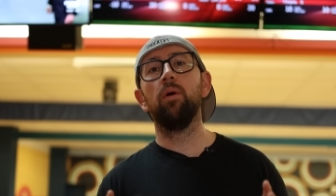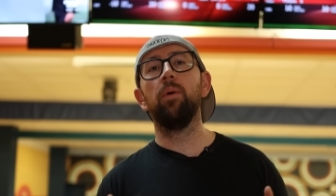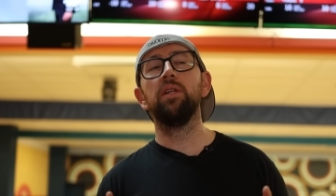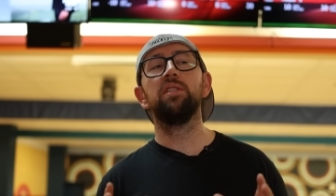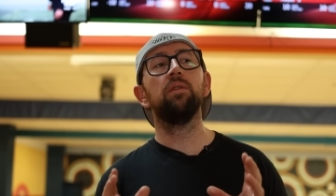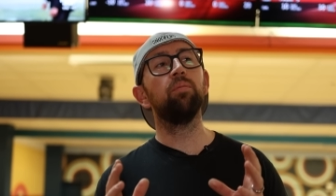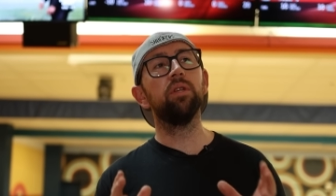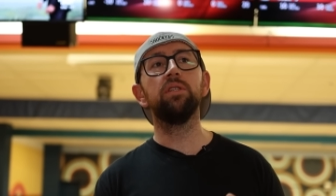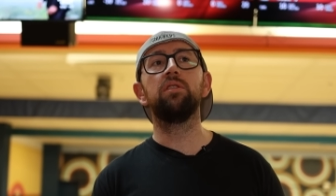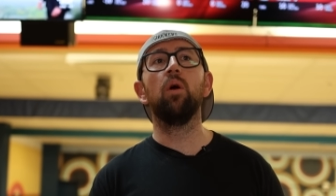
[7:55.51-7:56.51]
Belmonte,
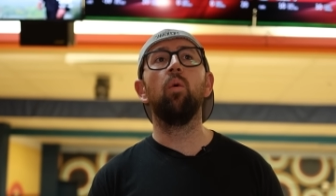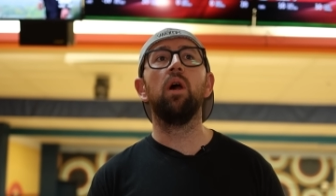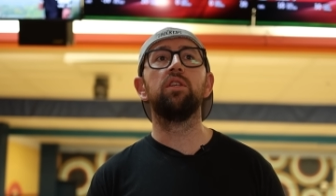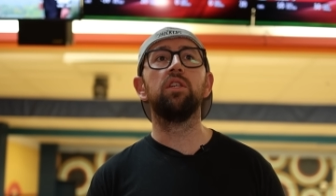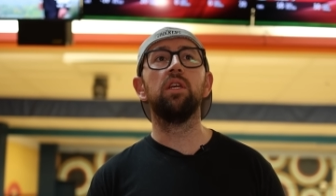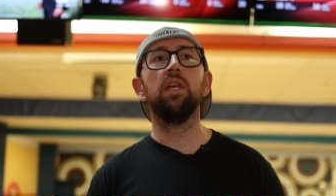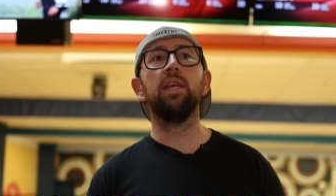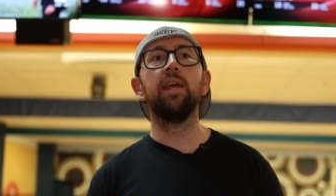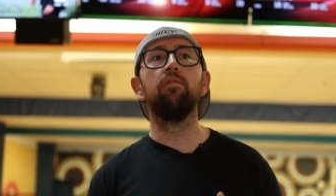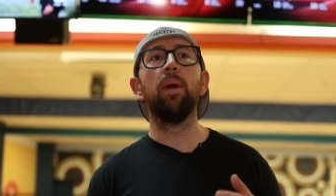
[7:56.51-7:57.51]
please go watch it. He
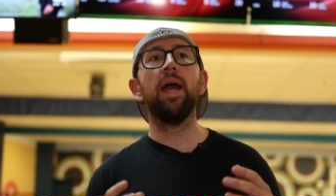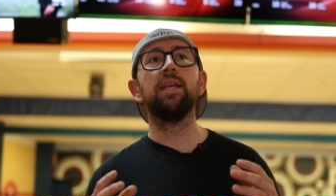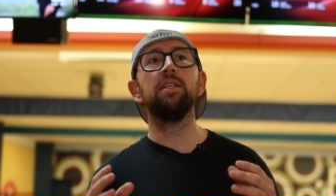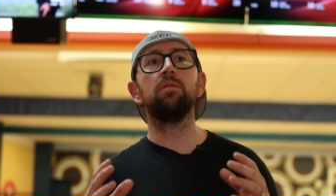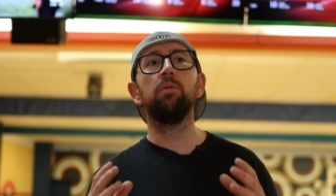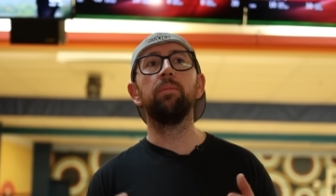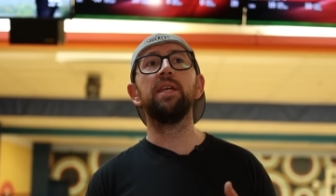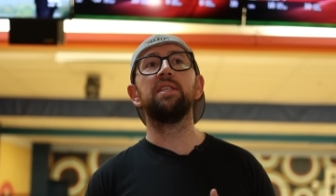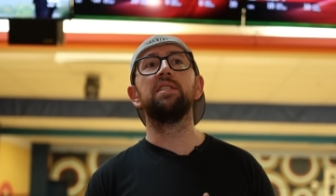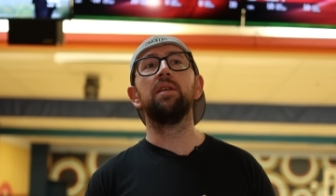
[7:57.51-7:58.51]
gave Packy some
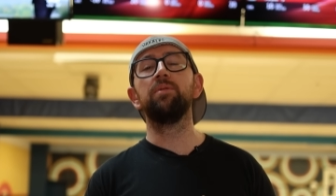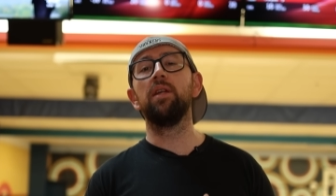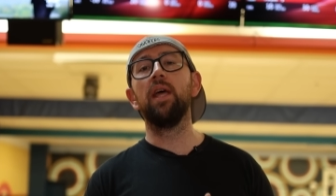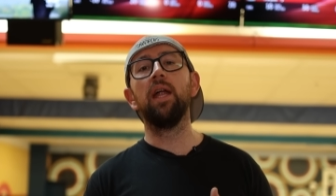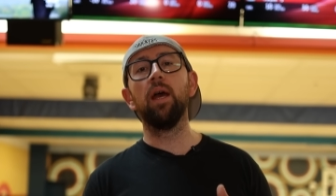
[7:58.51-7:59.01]
amazing tips on that.